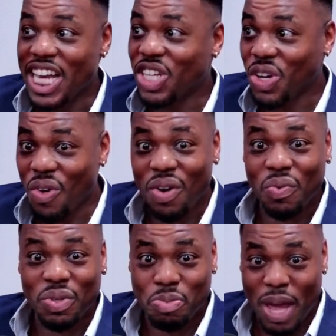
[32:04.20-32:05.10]
Katie
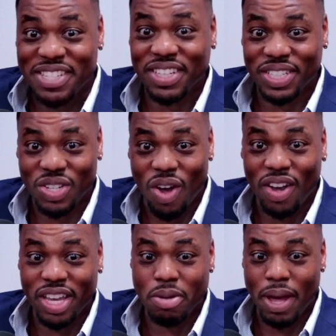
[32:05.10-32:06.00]
Couric was basically
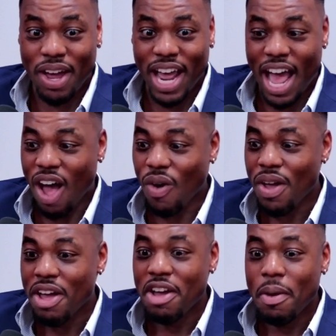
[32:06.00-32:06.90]
talking about how,